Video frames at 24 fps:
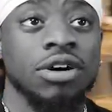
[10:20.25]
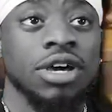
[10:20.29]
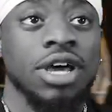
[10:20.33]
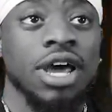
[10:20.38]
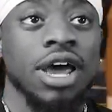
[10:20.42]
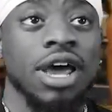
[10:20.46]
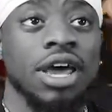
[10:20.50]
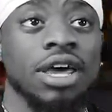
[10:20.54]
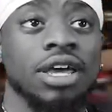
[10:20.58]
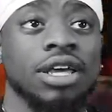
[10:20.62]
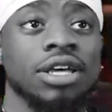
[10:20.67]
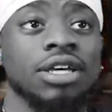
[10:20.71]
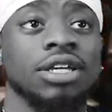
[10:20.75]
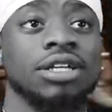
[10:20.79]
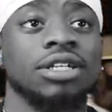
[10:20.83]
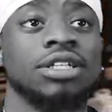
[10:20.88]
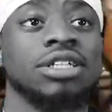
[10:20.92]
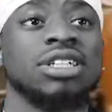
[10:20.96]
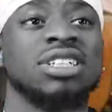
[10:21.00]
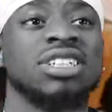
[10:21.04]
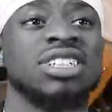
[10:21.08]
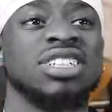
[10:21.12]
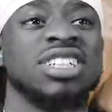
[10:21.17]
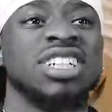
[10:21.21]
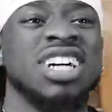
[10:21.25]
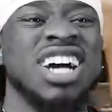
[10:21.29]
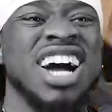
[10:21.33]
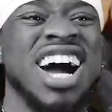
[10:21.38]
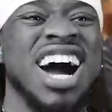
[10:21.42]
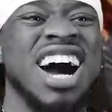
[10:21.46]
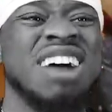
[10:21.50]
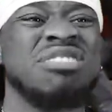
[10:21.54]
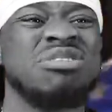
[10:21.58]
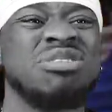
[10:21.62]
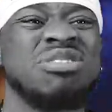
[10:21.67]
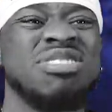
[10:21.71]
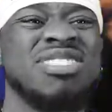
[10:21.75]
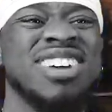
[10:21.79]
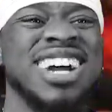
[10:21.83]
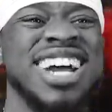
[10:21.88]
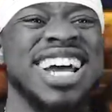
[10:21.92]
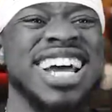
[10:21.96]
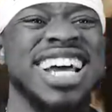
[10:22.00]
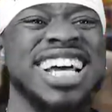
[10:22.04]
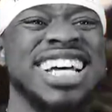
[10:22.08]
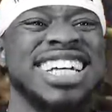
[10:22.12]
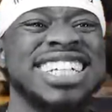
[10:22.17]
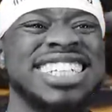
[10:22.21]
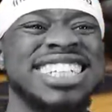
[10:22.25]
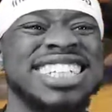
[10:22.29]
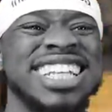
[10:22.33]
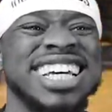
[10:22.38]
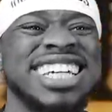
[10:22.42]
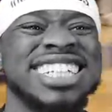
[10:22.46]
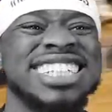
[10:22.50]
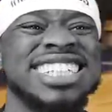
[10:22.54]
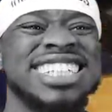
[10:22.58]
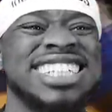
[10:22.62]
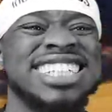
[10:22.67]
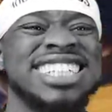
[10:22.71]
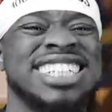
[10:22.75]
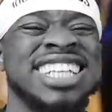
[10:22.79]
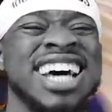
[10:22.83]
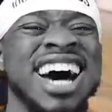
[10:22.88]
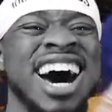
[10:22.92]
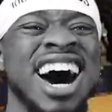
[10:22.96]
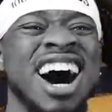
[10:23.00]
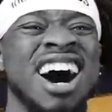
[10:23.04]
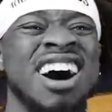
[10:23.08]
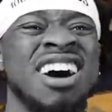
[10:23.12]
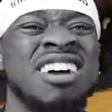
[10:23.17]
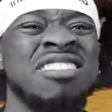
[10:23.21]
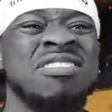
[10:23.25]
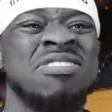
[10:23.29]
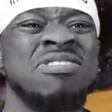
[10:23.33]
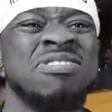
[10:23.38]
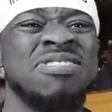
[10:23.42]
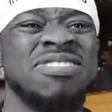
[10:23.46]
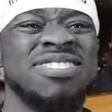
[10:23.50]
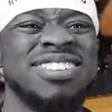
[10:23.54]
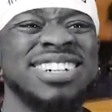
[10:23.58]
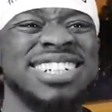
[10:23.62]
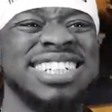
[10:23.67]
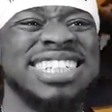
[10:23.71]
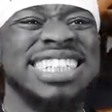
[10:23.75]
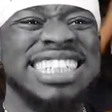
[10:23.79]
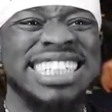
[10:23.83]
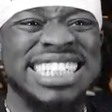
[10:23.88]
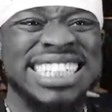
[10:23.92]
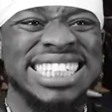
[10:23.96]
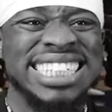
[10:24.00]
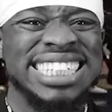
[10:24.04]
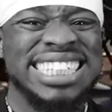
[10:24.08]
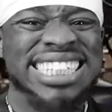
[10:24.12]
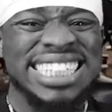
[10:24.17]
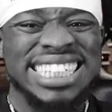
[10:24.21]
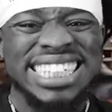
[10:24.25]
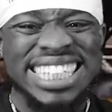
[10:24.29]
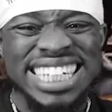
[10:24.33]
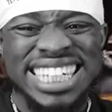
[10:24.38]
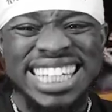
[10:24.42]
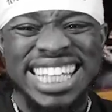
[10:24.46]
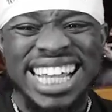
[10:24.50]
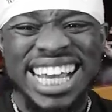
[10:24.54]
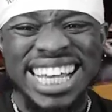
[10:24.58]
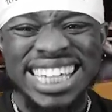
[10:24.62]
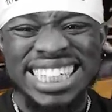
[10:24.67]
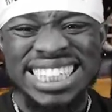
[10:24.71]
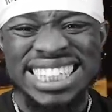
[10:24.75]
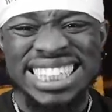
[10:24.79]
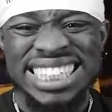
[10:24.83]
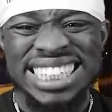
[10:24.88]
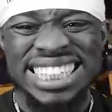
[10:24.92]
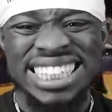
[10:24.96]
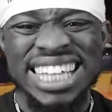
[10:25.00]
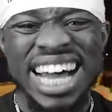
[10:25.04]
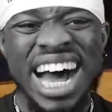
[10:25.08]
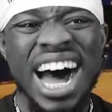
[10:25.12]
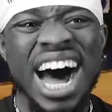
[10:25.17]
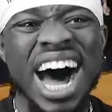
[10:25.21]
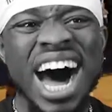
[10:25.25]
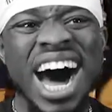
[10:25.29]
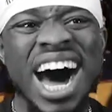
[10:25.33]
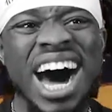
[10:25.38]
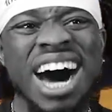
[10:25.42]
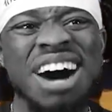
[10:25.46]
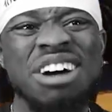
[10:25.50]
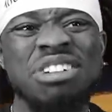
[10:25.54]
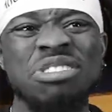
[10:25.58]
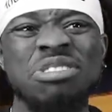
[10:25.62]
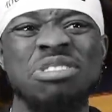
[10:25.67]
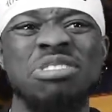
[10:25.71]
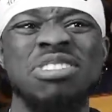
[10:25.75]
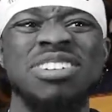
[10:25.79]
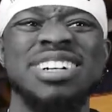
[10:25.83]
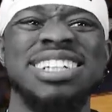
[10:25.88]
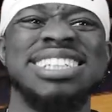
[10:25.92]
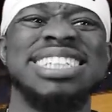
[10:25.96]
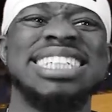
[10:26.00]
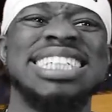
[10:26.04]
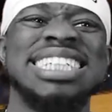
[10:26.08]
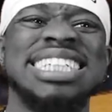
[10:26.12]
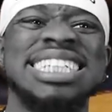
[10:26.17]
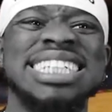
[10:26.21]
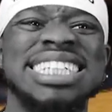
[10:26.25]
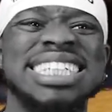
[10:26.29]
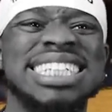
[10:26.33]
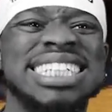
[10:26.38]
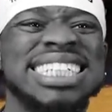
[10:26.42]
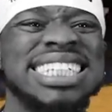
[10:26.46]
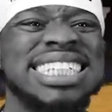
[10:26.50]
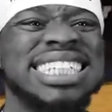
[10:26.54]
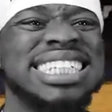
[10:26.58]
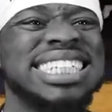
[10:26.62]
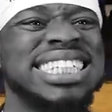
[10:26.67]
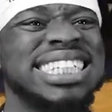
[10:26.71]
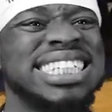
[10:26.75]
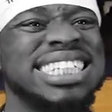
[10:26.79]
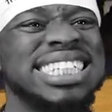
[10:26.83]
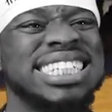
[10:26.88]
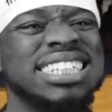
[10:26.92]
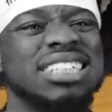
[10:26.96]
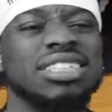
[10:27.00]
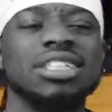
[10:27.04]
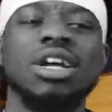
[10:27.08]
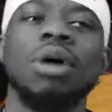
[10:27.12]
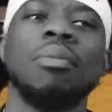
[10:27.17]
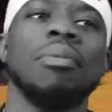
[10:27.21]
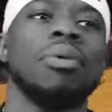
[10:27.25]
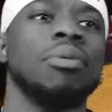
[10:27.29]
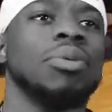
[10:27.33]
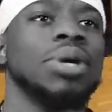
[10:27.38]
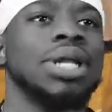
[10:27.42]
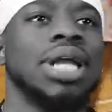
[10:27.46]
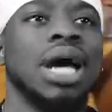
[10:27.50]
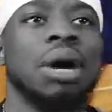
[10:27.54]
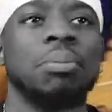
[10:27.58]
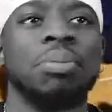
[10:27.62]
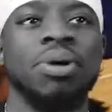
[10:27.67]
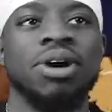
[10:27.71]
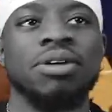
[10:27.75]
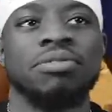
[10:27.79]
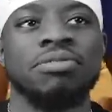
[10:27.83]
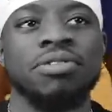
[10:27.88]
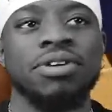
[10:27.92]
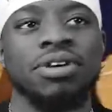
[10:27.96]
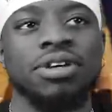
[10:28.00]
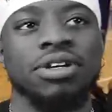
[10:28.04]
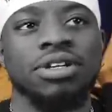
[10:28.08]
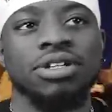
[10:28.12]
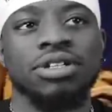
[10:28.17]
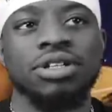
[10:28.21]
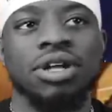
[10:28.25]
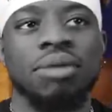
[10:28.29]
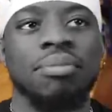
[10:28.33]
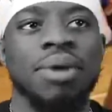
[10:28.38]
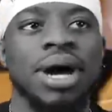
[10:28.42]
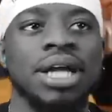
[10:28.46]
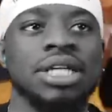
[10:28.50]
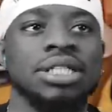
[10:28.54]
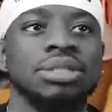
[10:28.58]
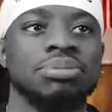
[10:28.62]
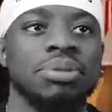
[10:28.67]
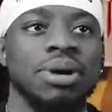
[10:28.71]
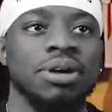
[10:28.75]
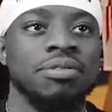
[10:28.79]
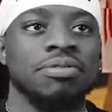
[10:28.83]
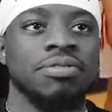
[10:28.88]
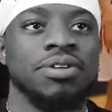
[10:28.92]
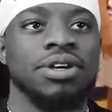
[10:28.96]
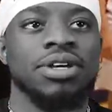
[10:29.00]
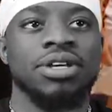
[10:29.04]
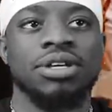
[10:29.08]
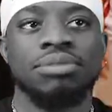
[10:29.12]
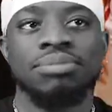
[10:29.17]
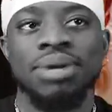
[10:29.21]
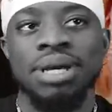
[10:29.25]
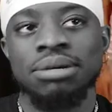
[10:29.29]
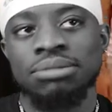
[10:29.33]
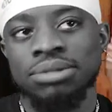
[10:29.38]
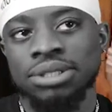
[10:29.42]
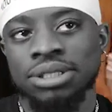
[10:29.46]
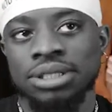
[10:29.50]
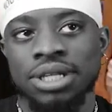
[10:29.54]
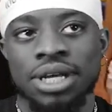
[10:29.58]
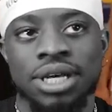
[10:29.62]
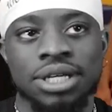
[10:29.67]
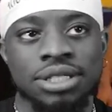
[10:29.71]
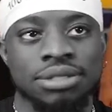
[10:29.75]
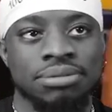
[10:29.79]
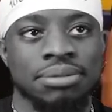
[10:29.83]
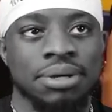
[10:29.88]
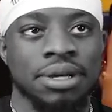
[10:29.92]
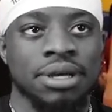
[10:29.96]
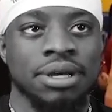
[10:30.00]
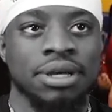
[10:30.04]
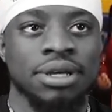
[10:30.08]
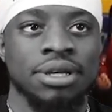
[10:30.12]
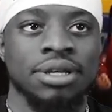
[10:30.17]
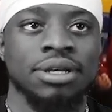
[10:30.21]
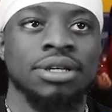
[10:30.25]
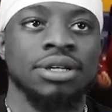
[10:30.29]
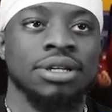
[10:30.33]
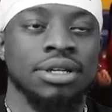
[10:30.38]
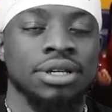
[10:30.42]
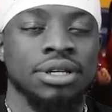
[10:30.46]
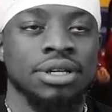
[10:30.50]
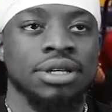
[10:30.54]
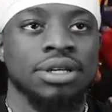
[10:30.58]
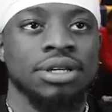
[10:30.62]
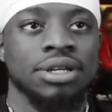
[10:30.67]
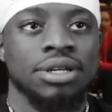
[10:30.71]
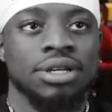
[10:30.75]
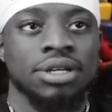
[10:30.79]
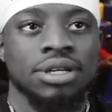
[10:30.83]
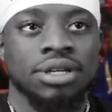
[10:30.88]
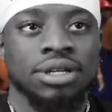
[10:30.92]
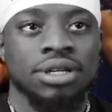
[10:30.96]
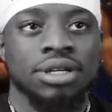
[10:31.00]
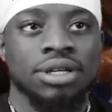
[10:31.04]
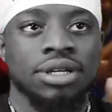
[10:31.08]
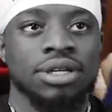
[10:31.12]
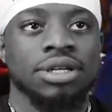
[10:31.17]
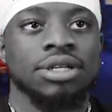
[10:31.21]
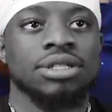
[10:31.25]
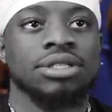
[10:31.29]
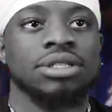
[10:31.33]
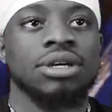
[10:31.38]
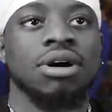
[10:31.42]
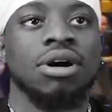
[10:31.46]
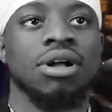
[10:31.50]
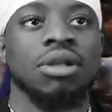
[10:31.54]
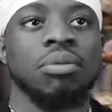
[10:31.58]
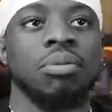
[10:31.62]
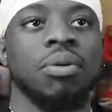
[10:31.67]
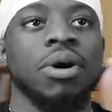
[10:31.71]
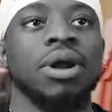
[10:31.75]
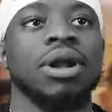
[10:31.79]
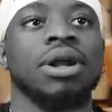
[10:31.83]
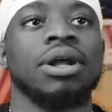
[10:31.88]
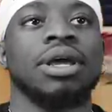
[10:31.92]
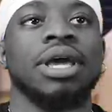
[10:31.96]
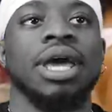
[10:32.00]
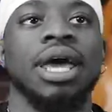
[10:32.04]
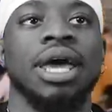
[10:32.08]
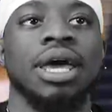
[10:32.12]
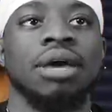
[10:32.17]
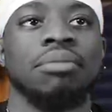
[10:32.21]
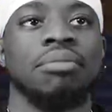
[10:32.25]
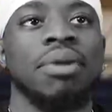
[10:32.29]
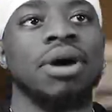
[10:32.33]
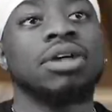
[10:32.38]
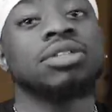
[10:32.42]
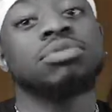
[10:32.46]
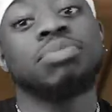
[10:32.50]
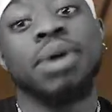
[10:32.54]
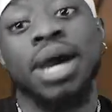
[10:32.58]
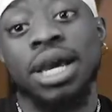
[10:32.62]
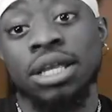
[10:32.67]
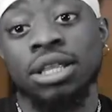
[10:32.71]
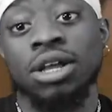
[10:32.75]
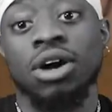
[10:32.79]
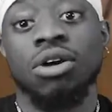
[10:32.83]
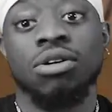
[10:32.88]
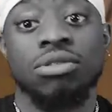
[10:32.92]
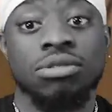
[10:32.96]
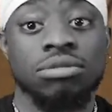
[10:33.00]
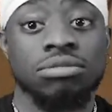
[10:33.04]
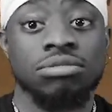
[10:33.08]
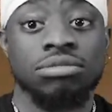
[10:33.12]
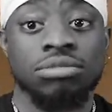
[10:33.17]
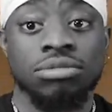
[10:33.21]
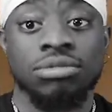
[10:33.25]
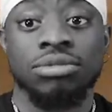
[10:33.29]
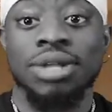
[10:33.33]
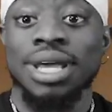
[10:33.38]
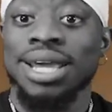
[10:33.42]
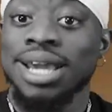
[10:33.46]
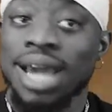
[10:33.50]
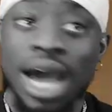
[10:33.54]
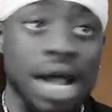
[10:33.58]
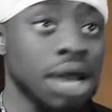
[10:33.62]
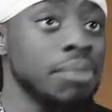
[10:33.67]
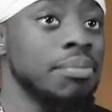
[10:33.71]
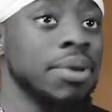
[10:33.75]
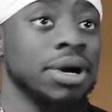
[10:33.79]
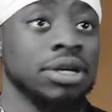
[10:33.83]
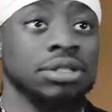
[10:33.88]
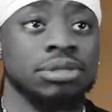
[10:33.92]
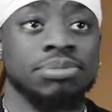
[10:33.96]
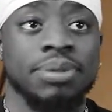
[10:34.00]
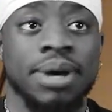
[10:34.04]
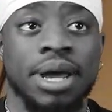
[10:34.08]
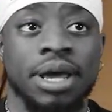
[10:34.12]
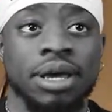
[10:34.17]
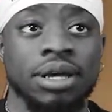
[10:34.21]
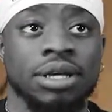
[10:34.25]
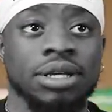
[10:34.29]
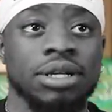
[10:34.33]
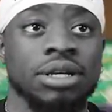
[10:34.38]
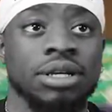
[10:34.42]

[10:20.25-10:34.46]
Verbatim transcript: Okay. ready. It's tough. That's tough. Ooh, no, we not perfect. Nobody's perfect. You make mistakes, man. It's all part of the game. Bounce back though. They gotta bounce back.